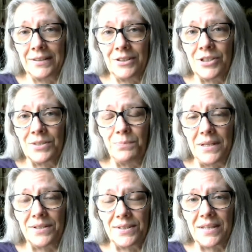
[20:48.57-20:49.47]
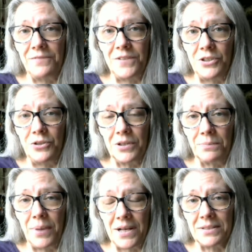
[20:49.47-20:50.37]
just be as safe as you can
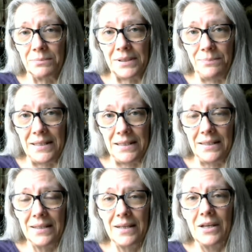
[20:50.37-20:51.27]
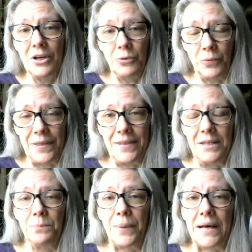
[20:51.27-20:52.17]
possibly be with
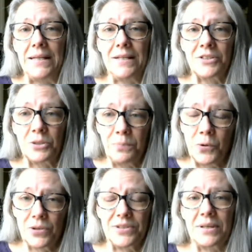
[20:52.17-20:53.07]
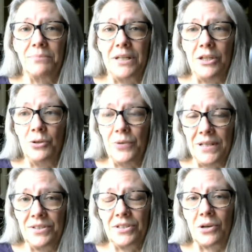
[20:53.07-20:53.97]
it, but support somebody who
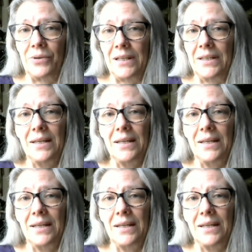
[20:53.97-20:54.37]
is sewing.